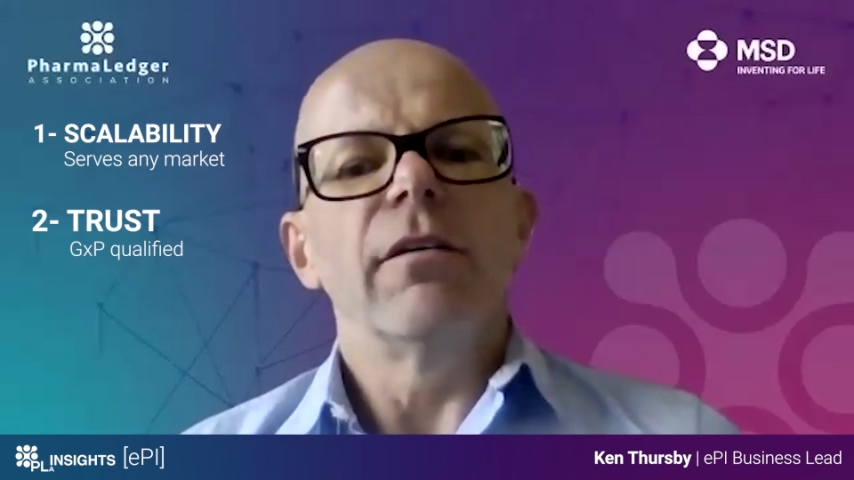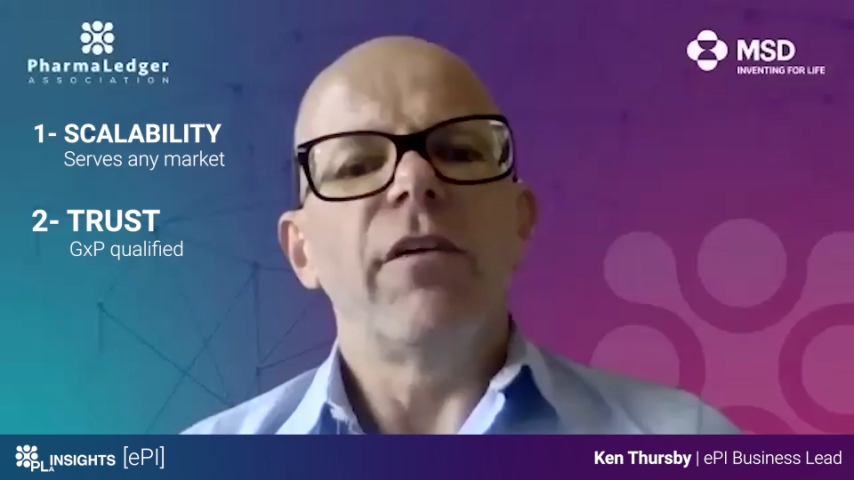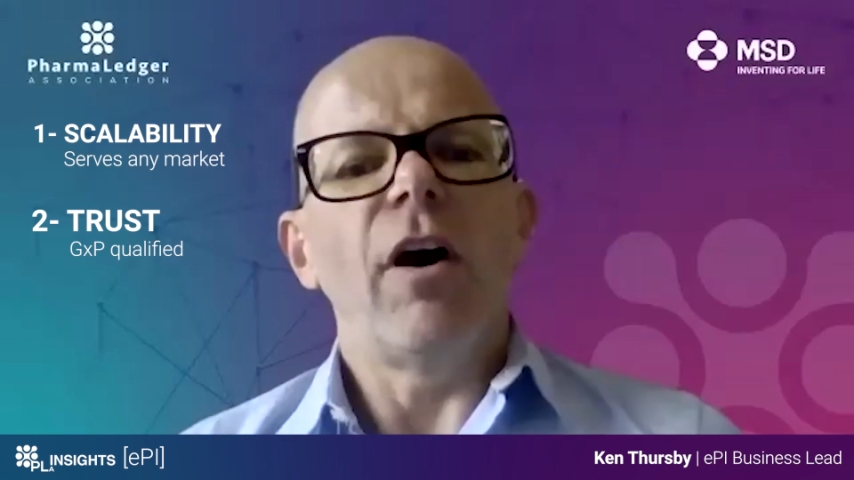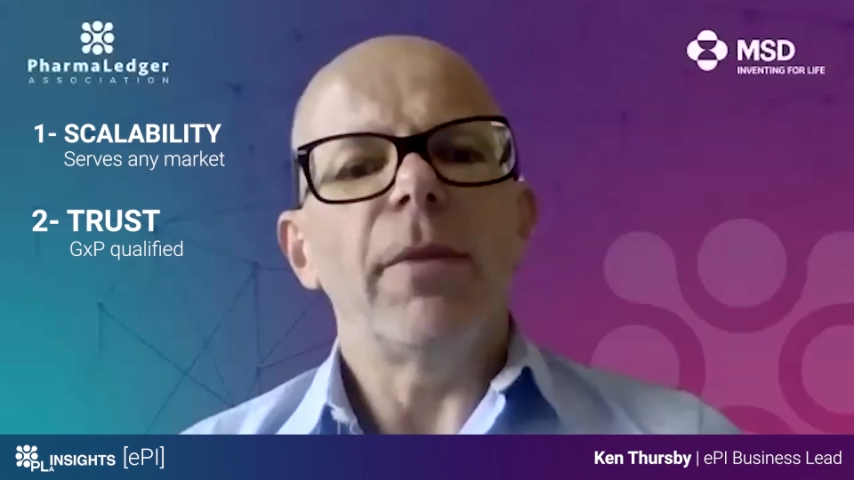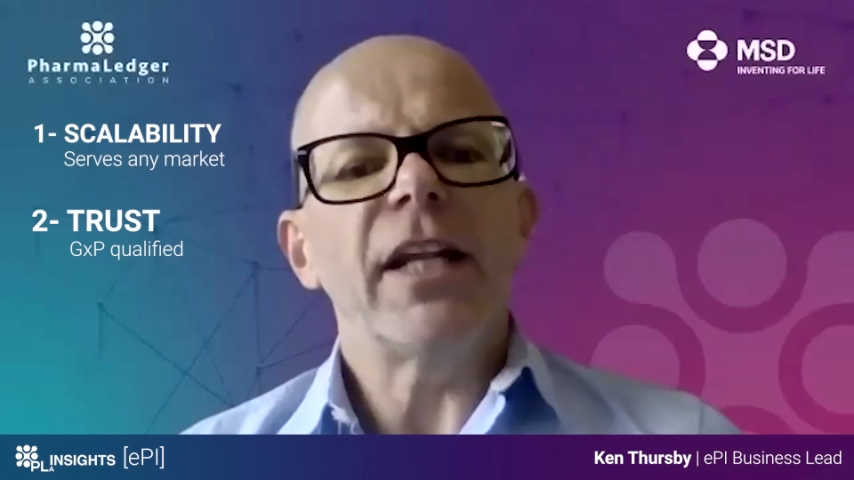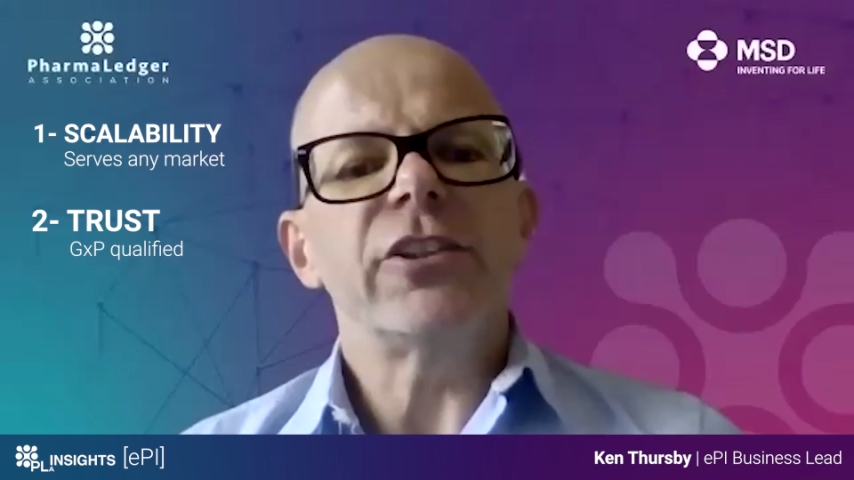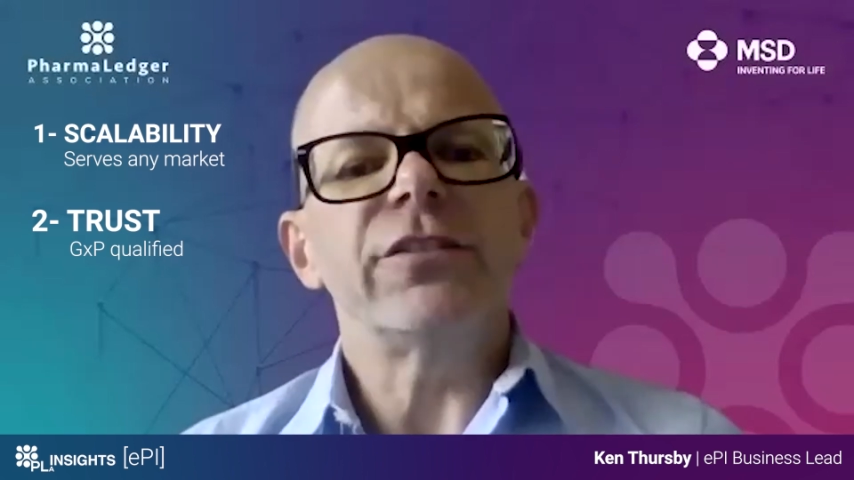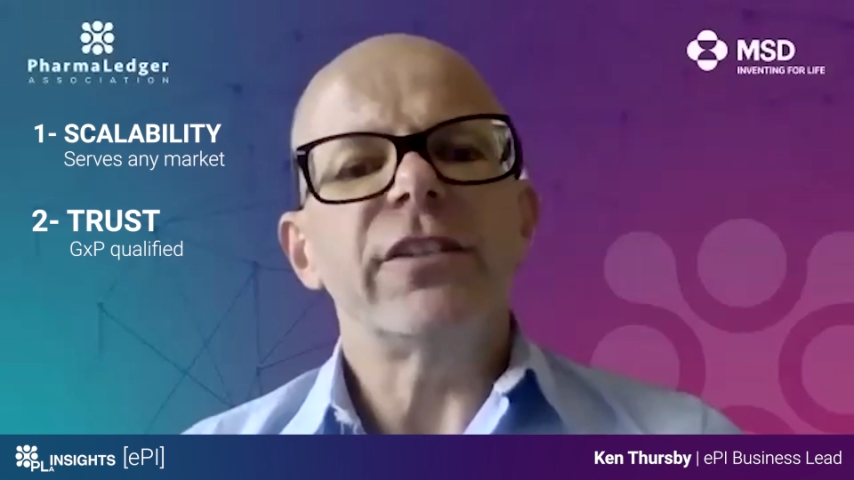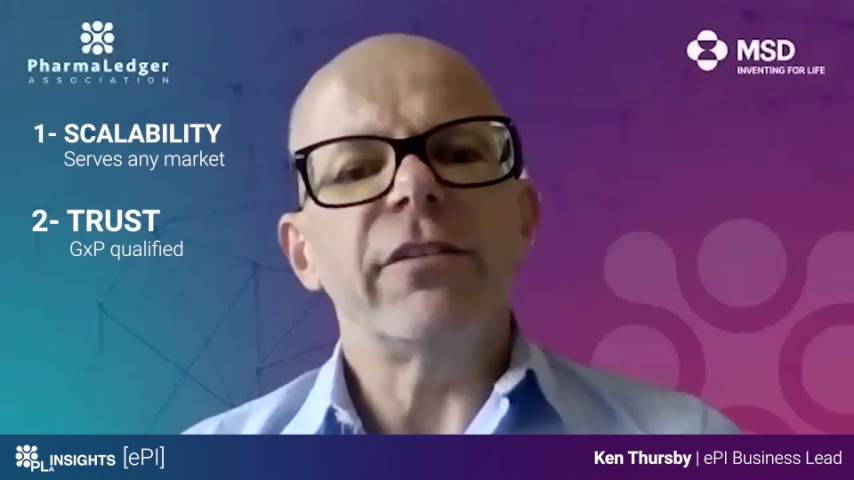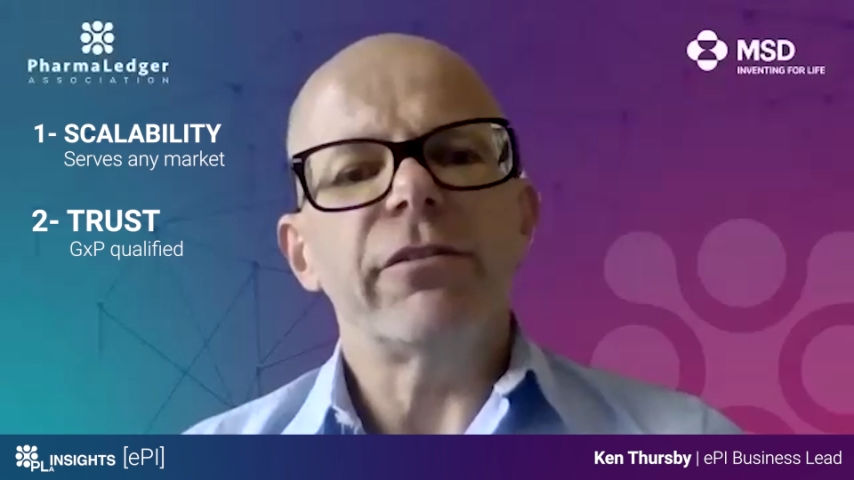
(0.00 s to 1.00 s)
PharmaLedger
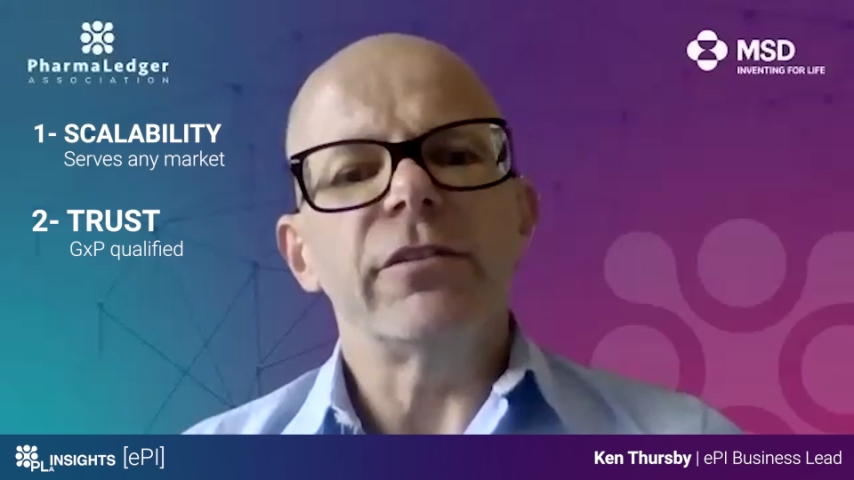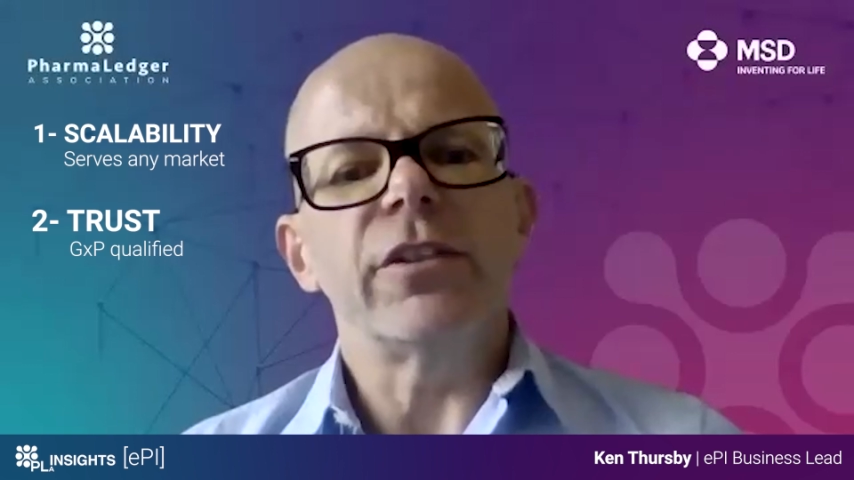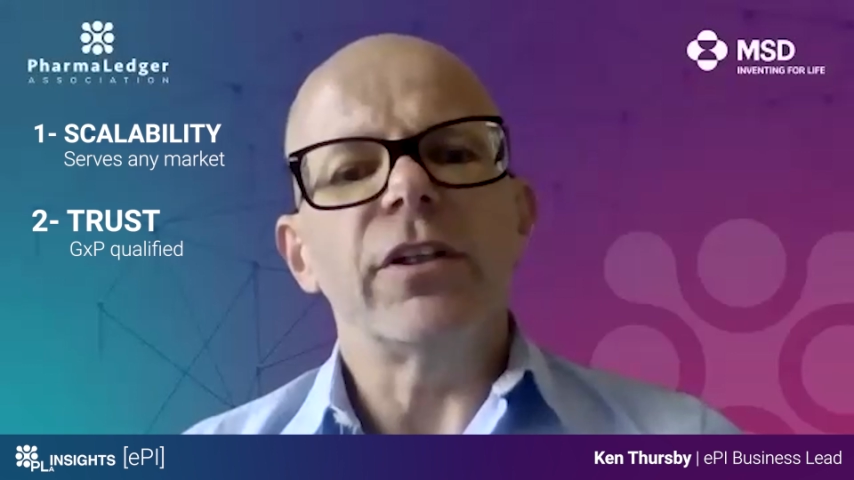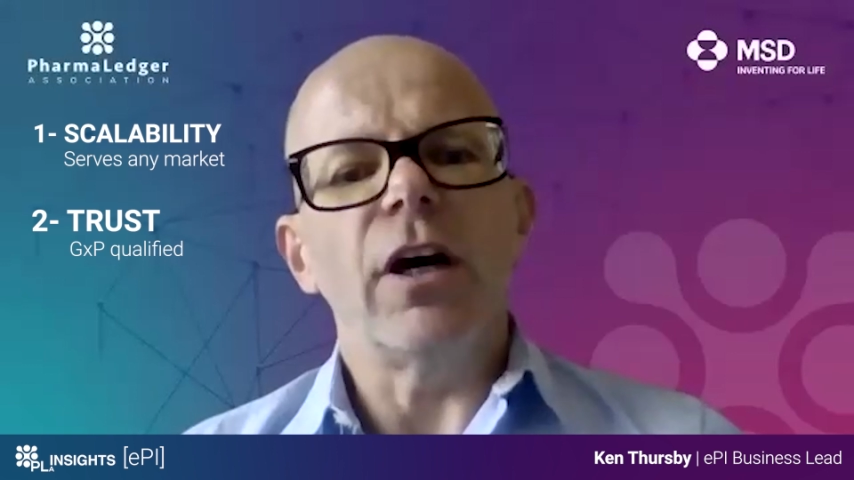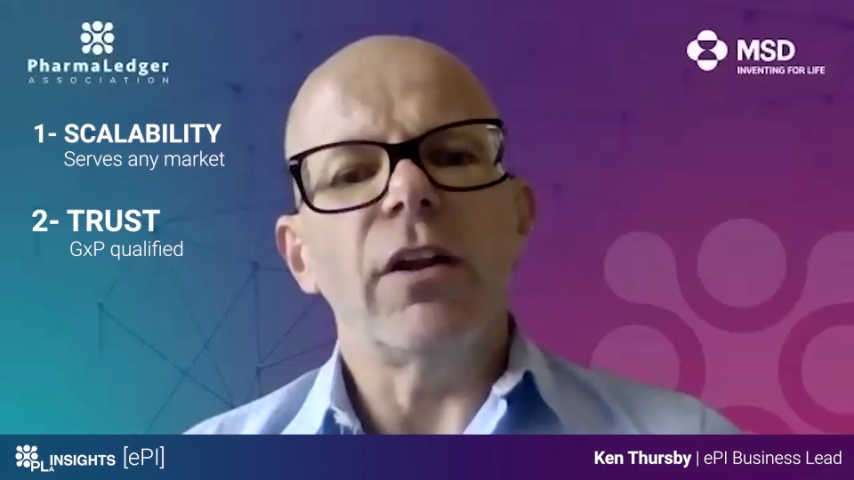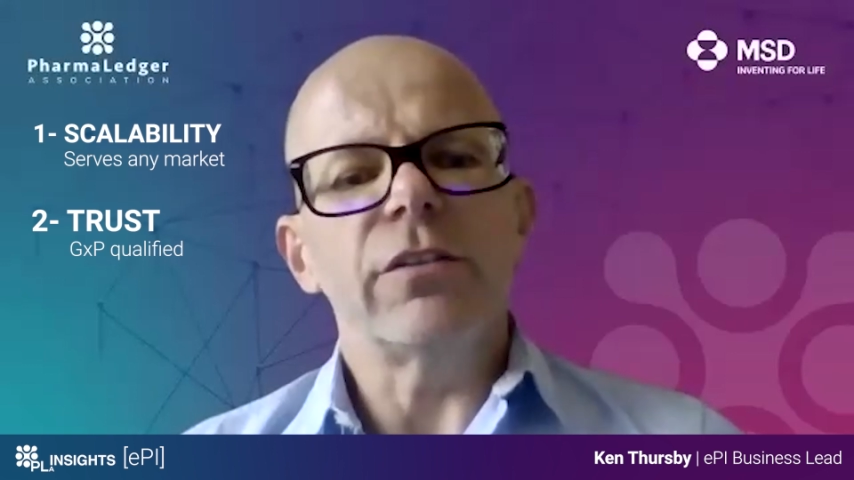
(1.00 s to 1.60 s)
is different to other